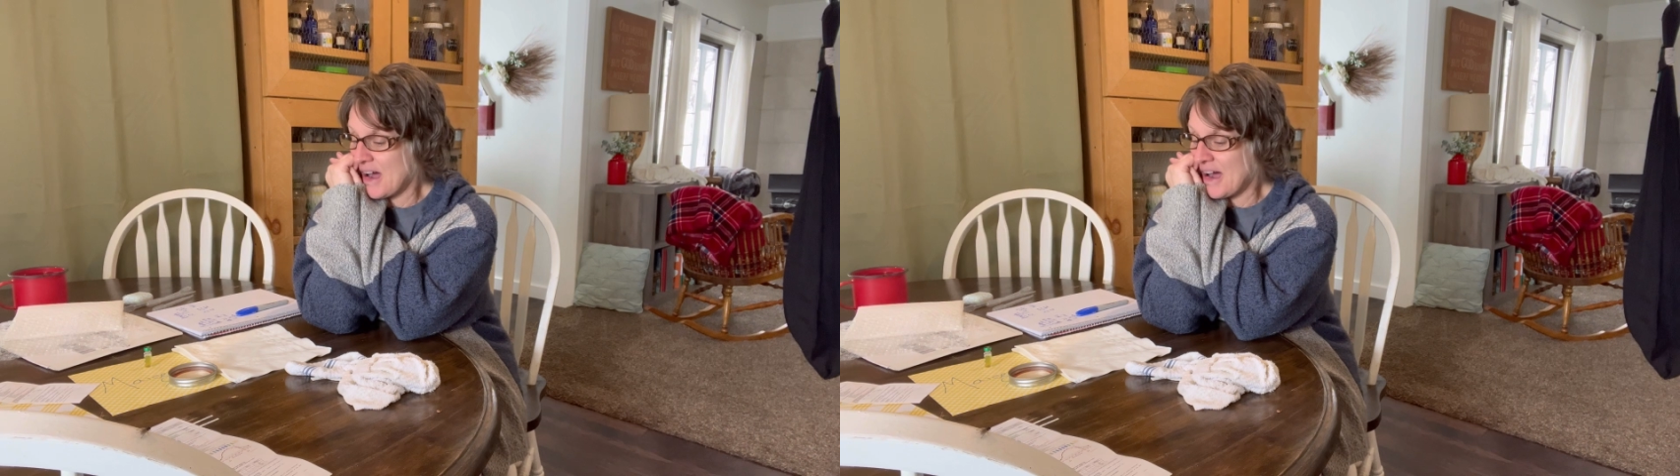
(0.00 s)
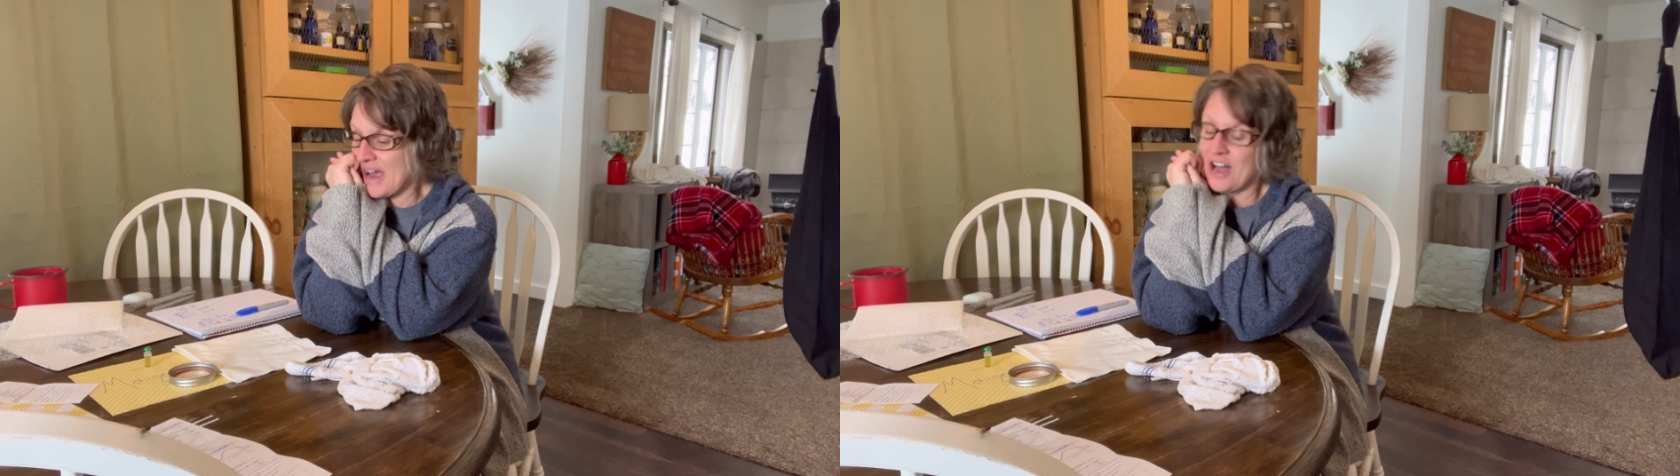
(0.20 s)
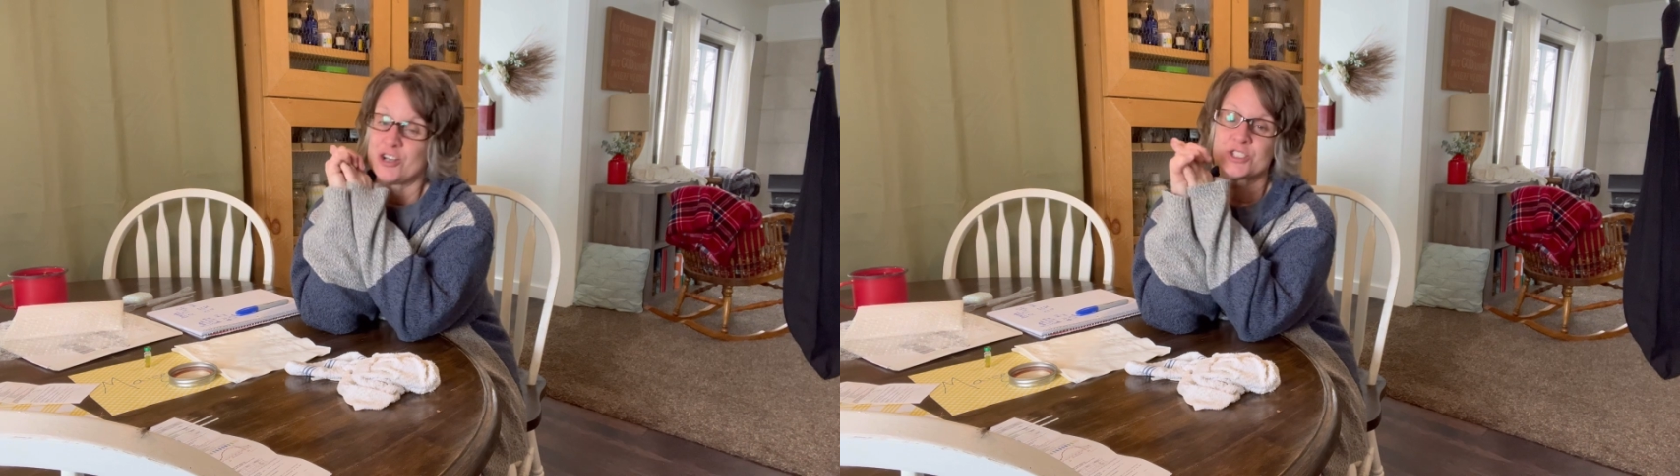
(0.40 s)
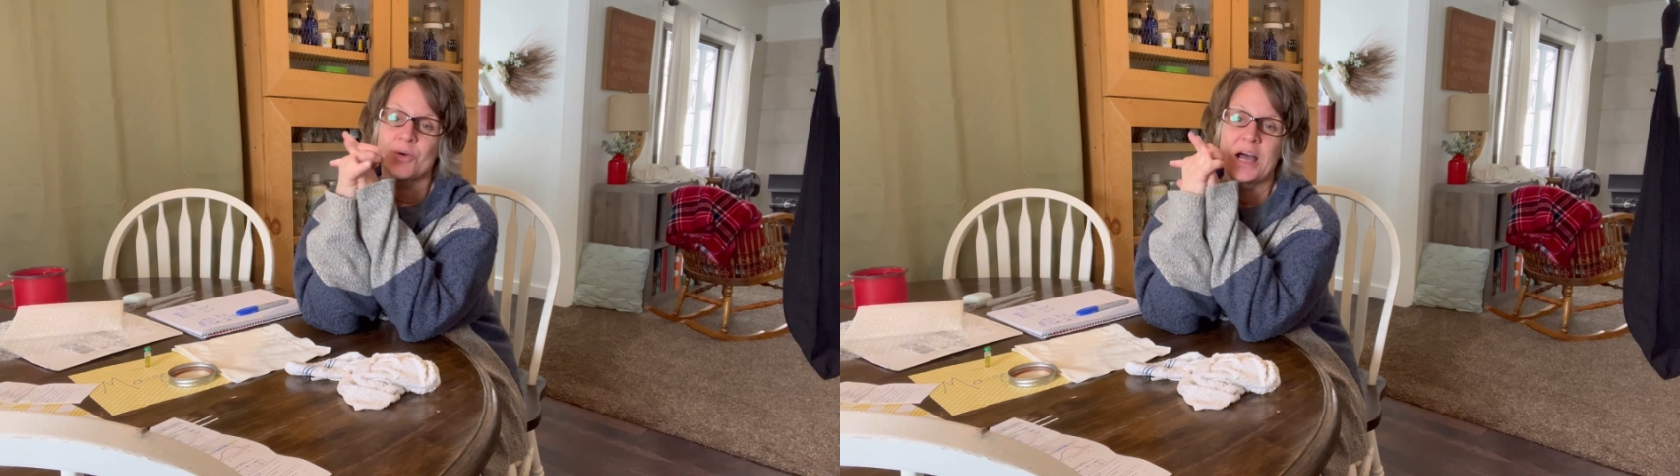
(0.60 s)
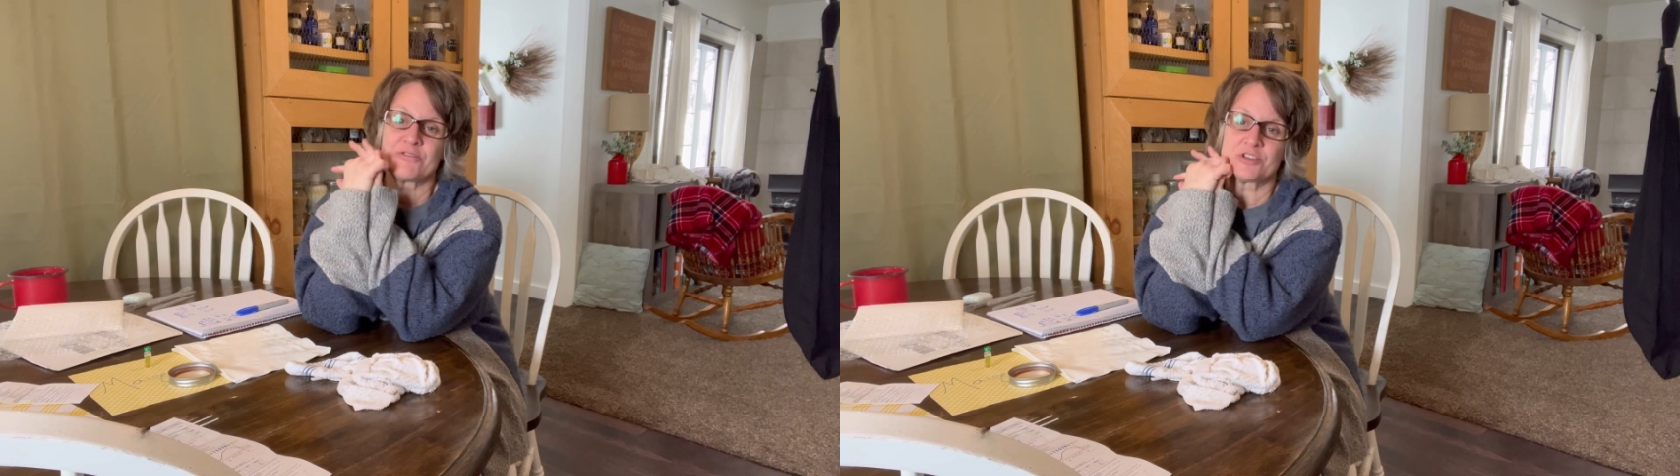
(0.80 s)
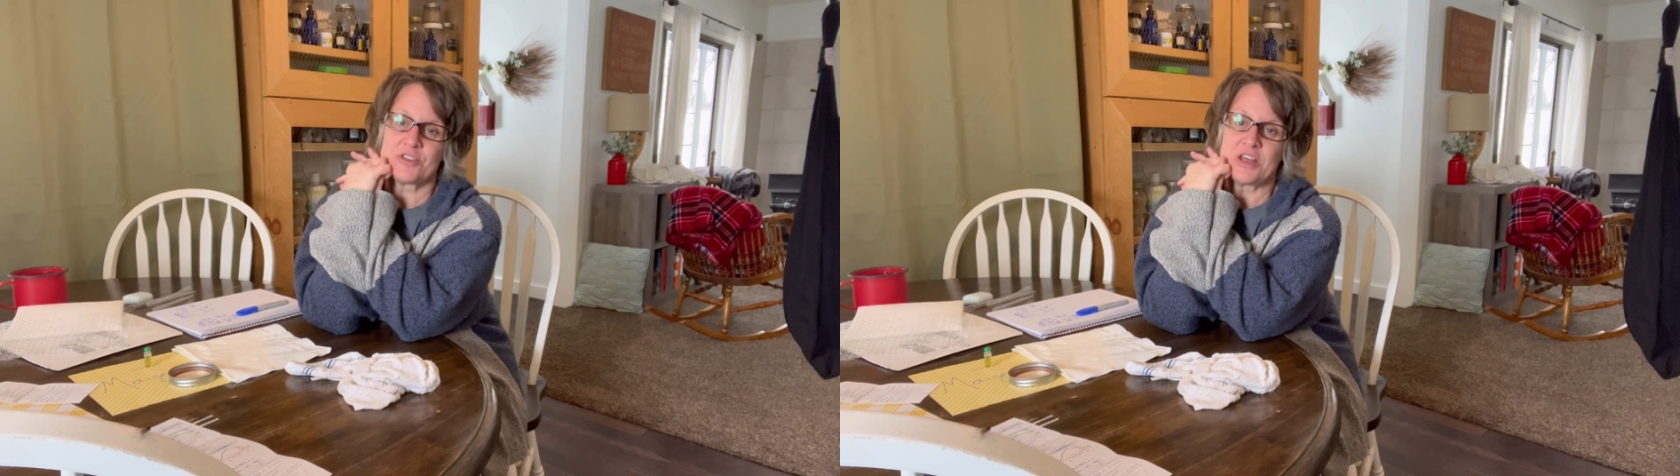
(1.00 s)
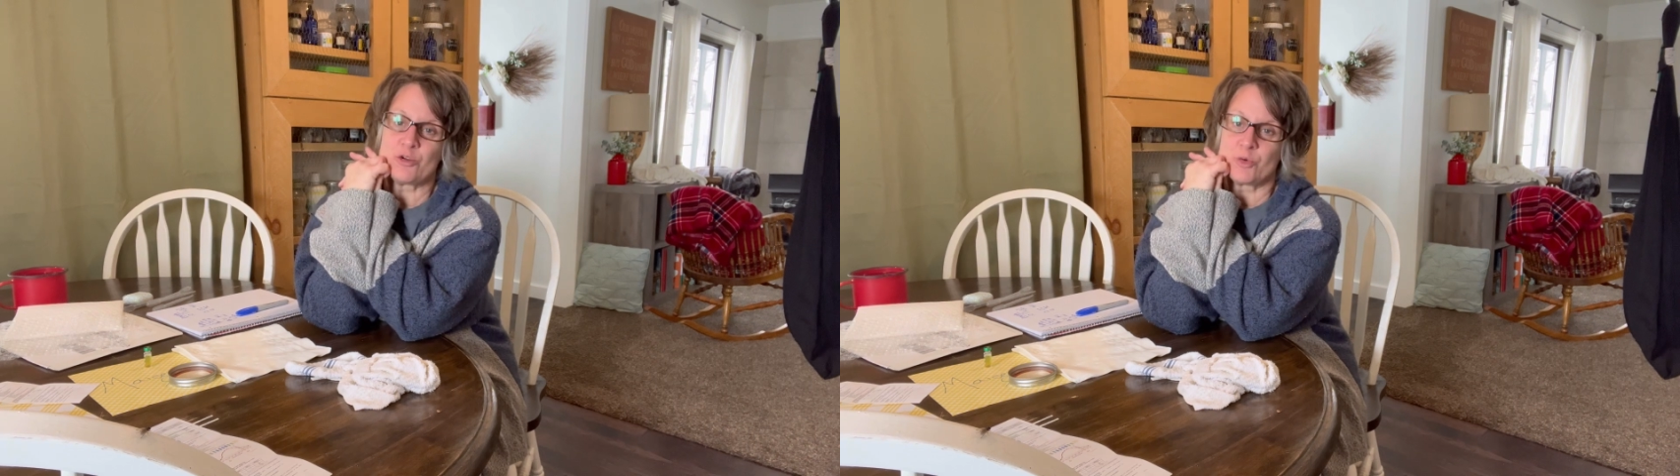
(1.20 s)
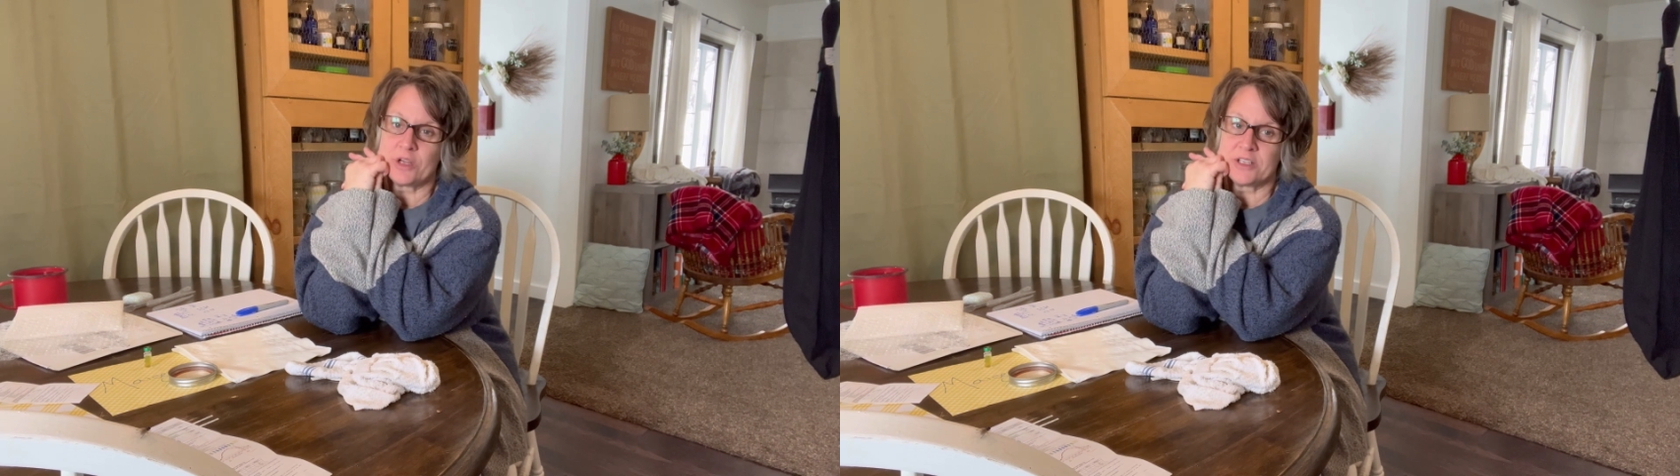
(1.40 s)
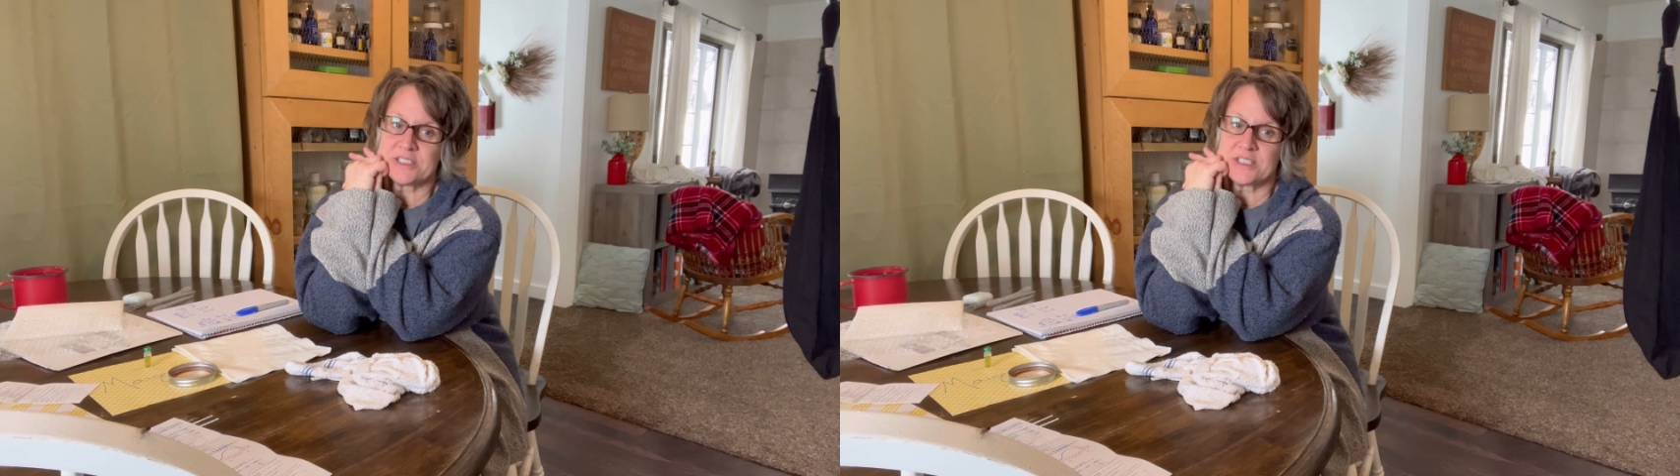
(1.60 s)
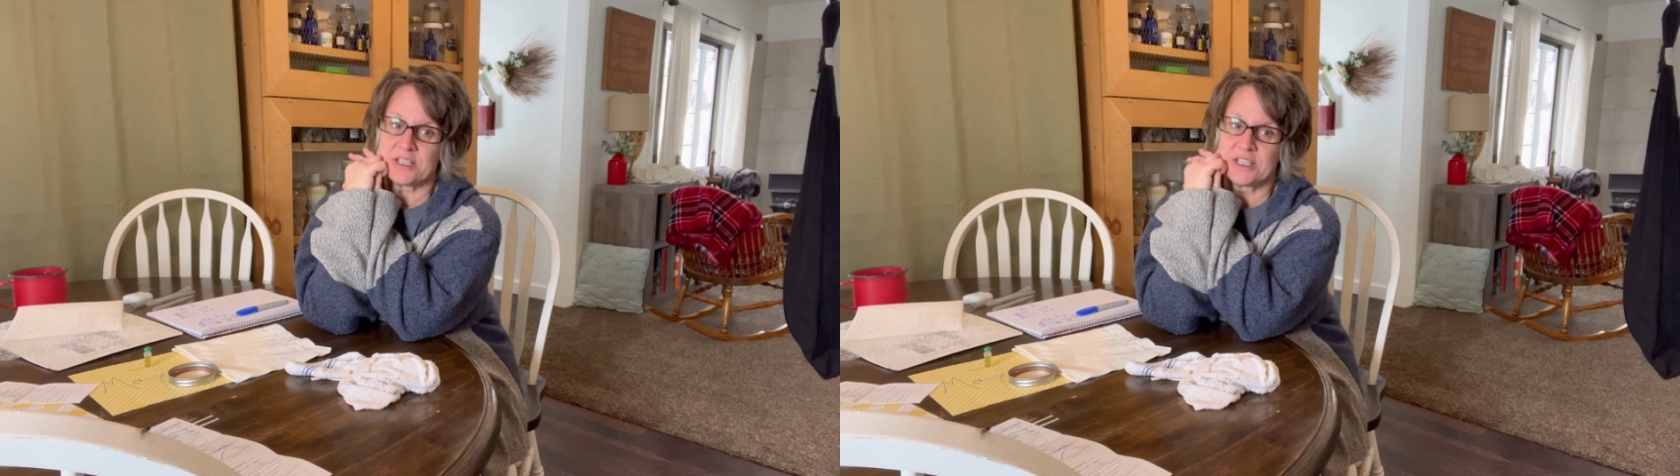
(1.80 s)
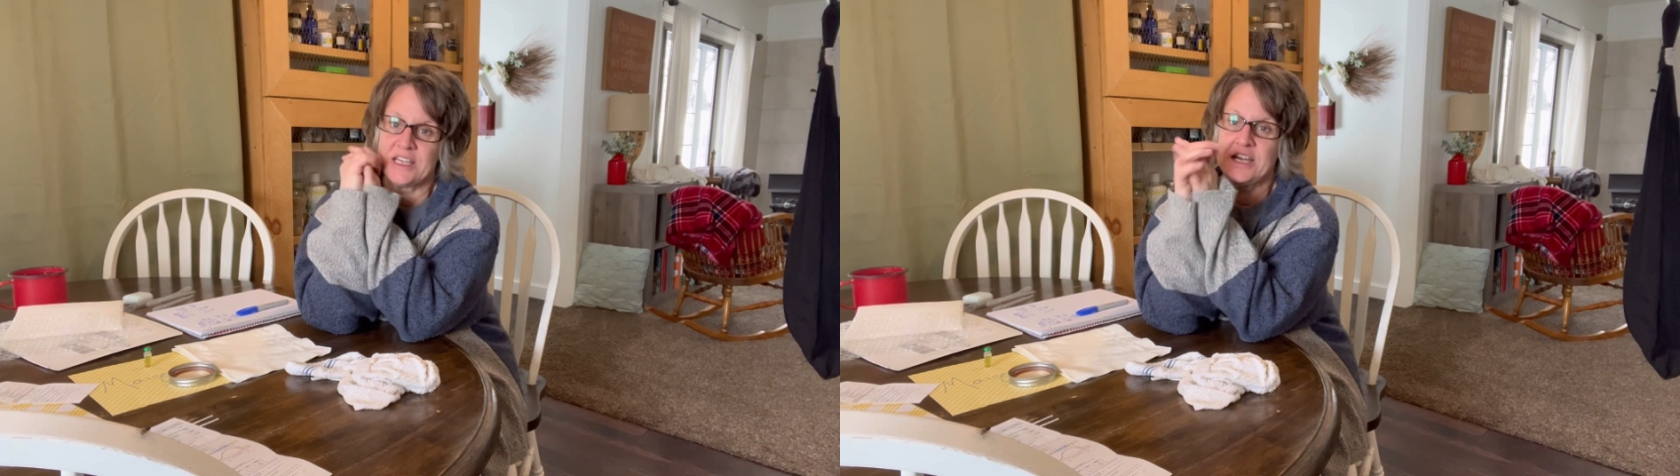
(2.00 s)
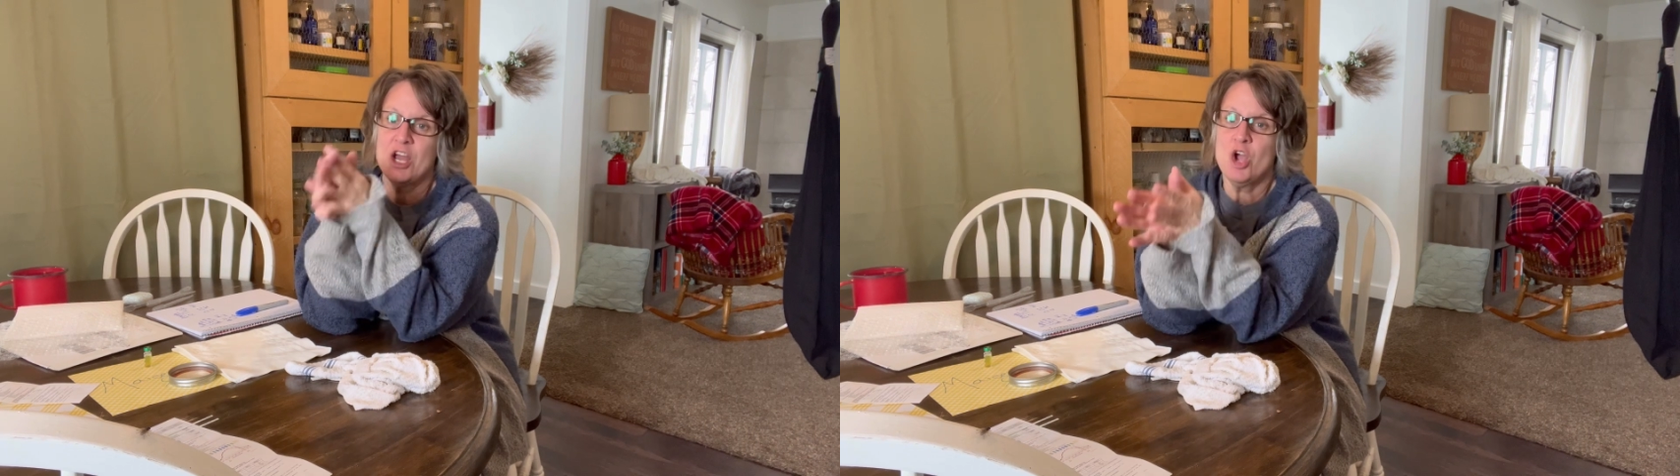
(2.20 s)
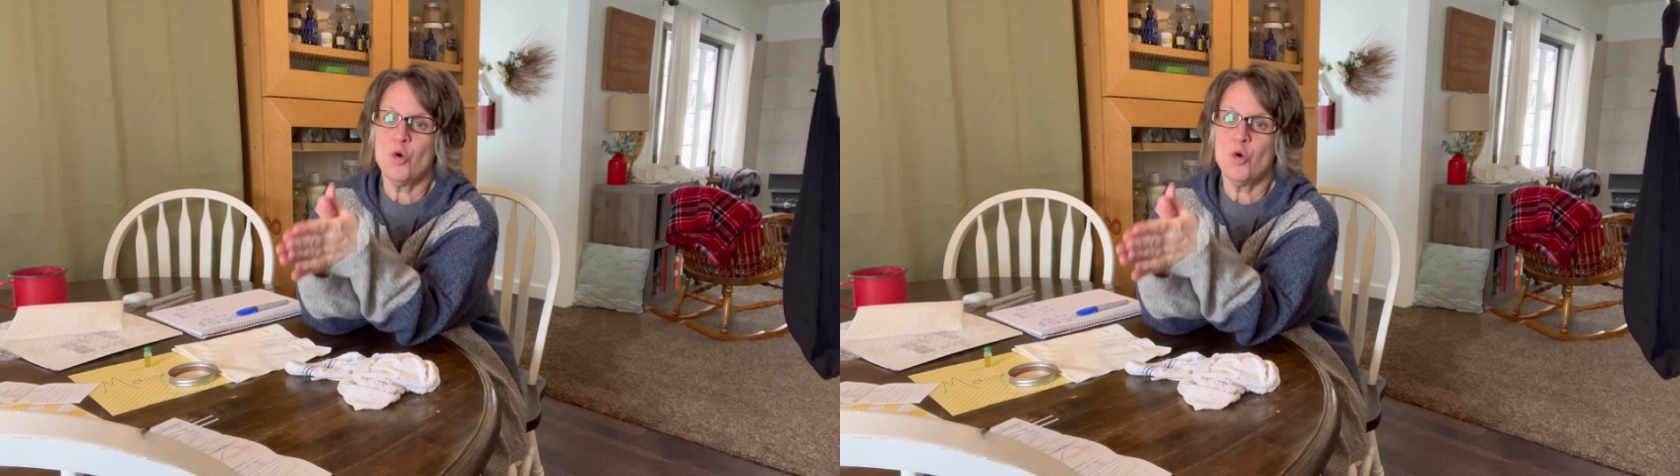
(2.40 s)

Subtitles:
I also have to think realistically,